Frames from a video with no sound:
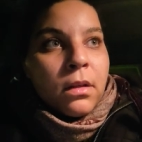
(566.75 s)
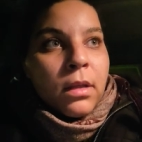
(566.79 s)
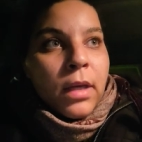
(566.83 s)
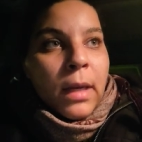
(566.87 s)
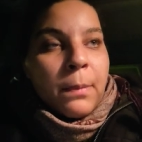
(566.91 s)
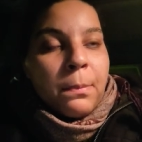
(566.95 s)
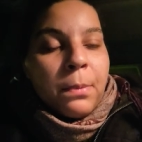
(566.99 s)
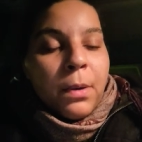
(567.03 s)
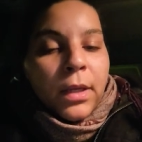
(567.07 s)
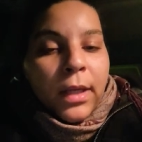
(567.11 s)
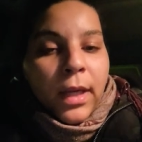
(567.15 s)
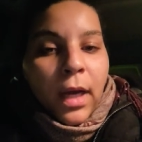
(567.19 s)

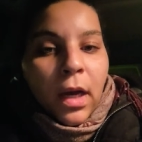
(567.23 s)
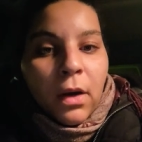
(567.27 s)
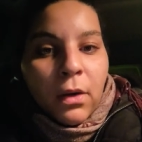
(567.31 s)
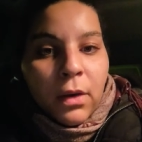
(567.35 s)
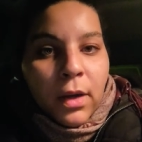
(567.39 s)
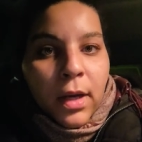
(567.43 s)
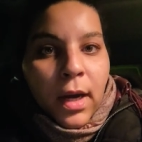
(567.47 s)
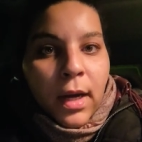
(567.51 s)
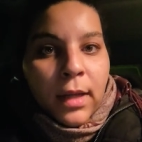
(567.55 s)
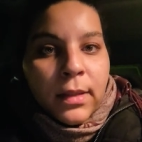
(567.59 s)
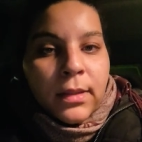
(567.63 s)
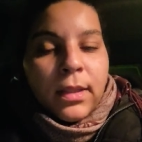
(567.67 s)
I put out
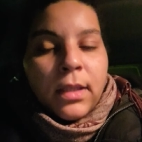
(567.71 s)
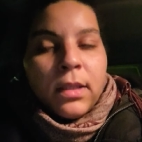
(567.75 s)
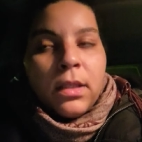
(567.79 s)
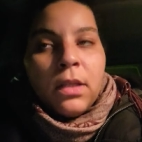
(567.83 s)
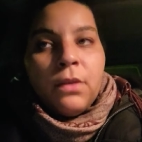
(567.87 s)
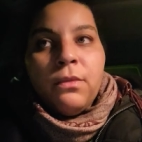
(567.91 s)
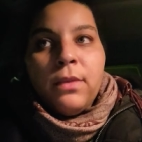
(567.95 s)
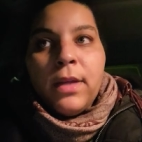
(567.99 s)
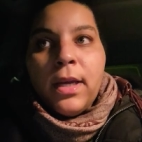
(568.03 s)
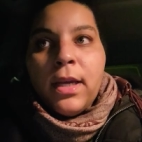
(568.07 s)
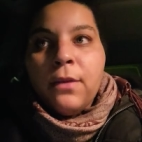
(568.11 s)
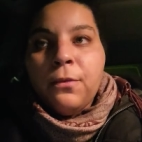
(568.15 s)
content
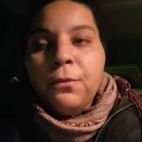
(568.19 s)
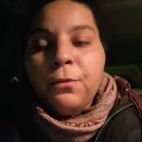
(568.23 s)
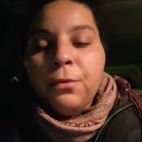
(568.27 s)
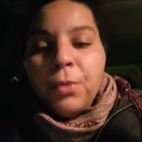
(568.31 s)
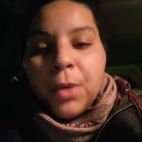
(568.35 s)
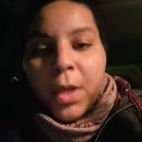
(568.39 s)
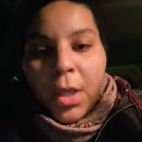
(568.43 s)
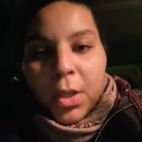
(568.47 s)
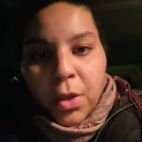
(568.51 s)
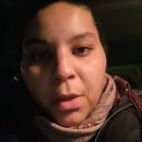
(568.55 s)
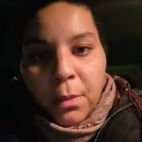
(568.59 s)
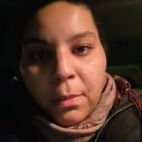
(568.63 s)
of like
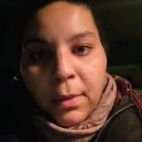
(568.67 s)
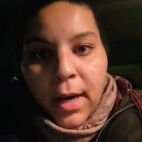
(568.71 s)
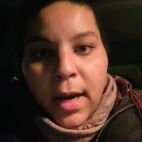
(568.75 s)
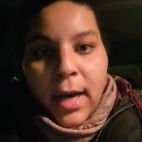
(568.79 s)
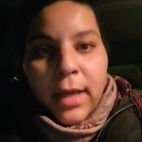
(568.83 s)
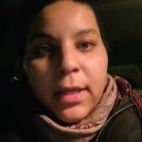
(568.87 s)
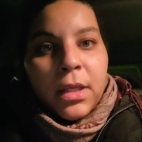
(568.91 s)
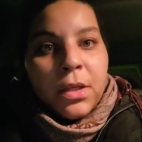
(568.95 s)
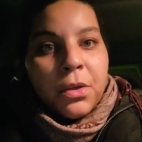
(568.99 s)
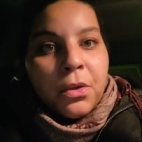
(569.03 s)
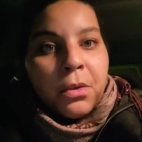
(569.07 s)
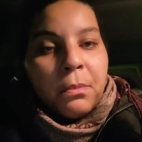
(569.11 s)
freeing your
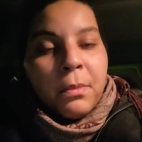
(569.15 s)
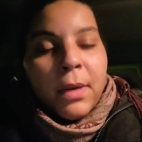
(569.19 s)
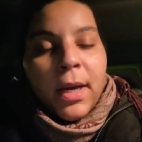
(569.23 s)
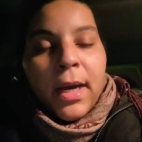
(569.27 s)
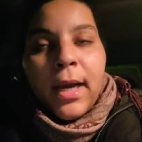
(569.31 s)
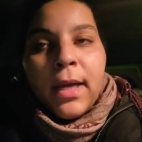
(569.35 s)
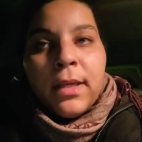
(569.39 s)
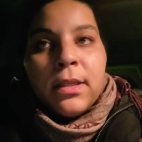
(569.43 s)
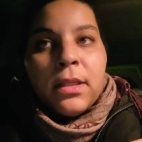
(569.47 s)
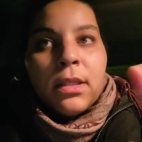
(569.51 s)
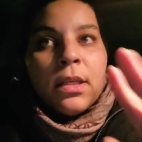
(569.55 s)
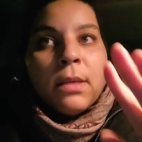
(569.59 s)
body and your
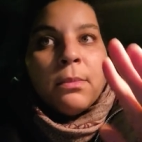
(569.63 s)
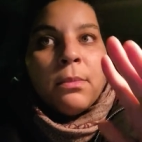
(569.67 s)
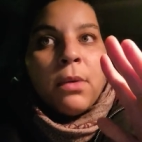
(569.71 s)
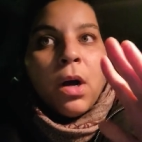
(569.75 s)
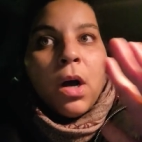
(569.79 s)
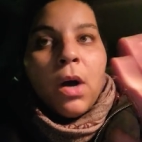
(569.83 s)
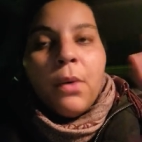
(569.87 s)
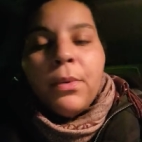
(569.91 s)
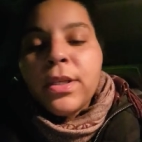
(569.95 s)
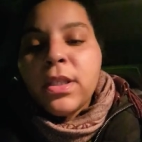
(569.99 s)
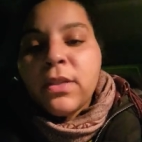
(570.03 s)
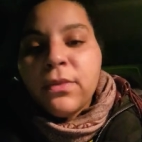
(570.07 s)
mind, and I'm
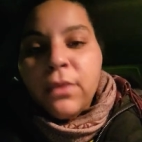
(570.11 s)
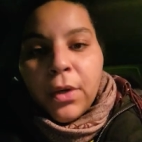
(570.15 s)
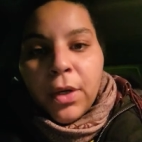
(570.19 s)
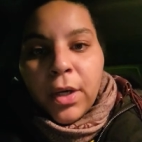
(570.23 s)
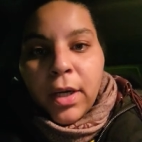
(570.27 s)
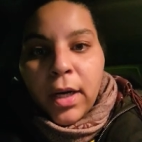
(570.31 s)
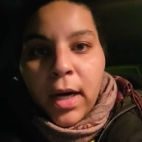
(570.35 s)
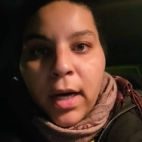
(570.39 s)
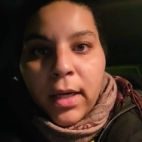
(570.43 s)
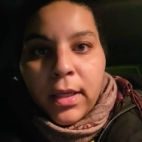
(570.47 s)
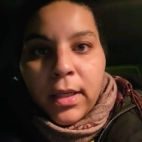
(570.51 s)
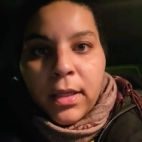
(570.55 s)
always
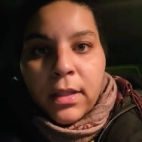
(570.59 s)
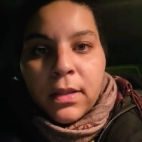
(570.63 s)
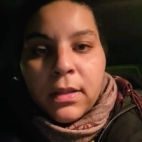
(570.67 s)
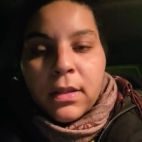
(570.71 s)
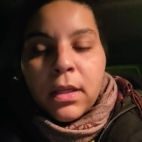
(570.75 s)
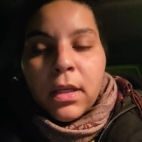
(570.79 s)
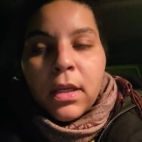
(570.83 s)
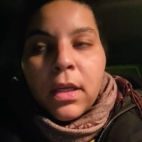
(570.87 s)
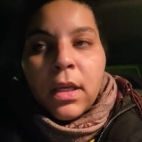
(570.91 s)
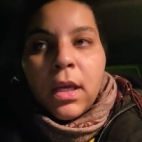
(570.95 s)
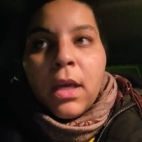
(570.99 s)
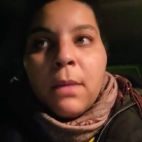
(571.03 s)
very
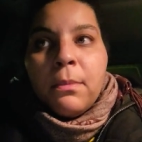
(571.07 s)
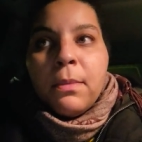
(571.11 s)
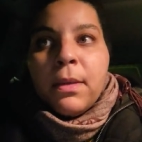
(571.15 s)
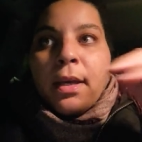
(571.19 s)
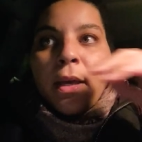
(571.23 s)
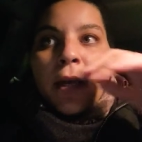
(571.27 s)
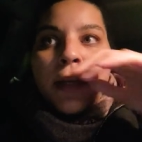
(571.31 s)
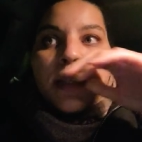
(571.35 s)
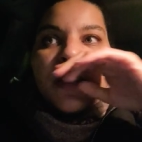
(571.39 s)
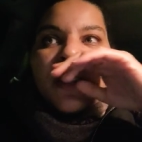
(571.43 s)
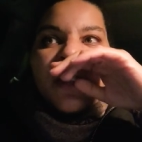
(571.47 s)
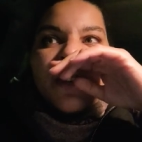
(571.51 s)
honest
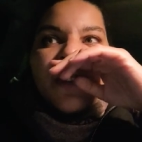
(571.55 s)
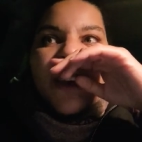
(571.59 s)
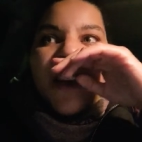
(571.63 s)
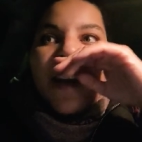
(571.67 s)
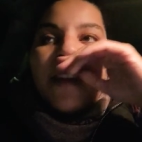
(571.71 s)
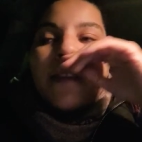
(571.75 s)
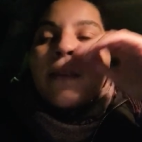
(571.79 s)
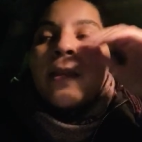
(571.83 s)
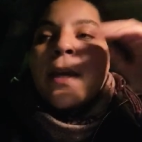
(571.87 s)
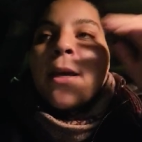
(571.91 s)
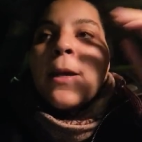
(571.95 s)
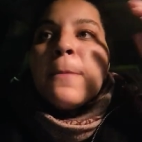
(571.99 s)
because the
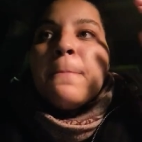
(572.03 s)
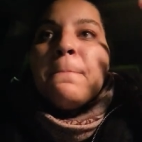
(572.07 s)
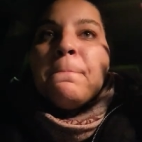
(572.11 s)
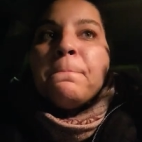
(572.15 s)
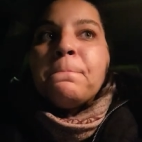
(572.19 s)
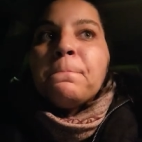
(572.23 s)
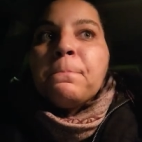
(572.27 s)
fact that